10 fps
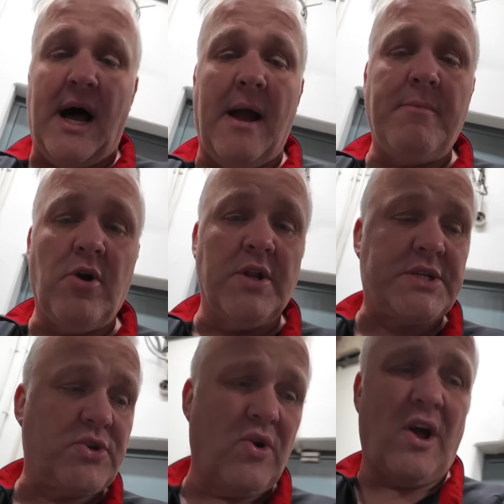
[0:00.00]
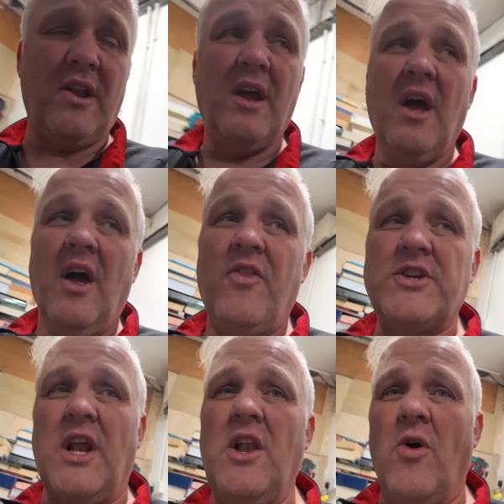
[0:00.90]
I'm going to sort out,
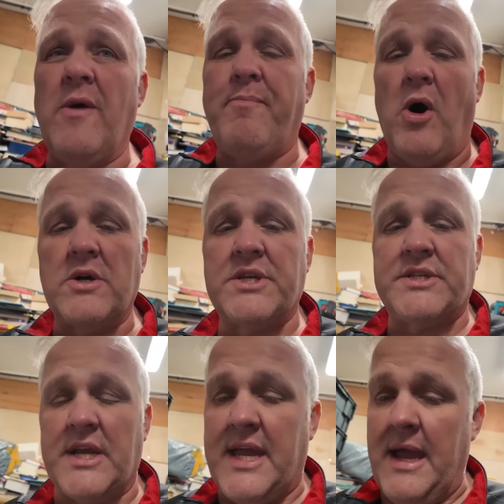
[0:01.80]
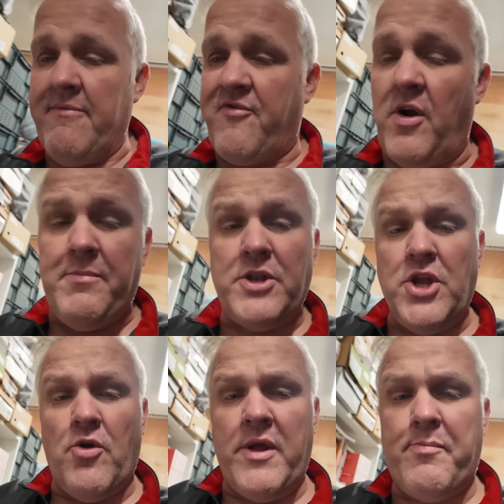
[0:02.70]
there's a load of boxes that came from the
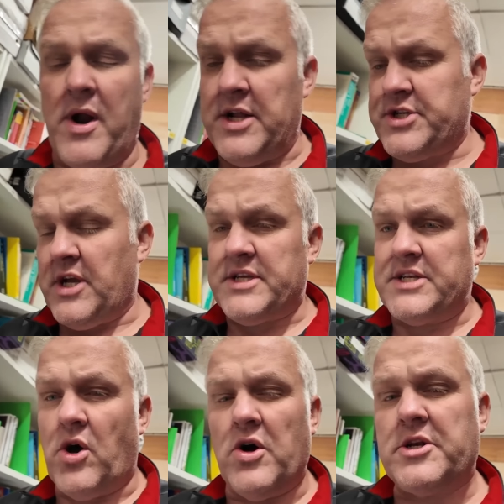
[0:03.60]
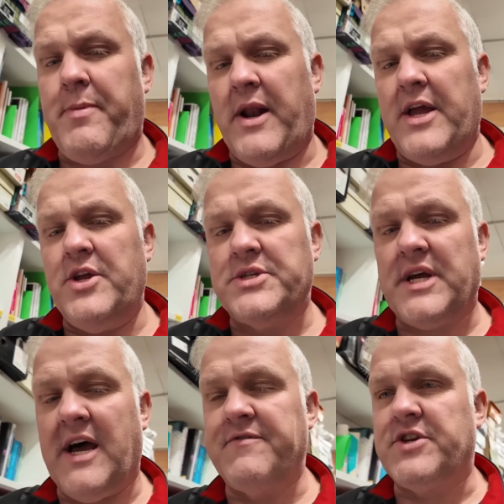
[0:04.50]
Newry branch. As I talked about, I used to
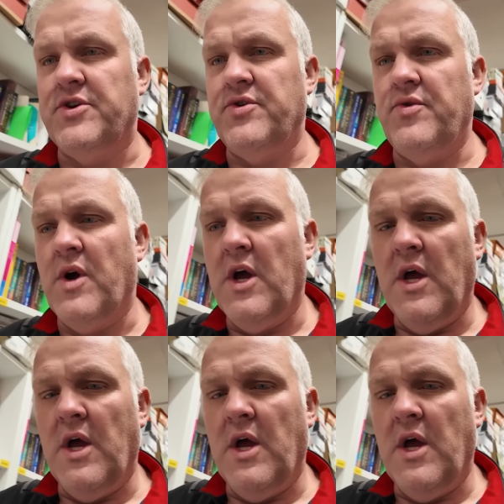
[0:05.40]
have 2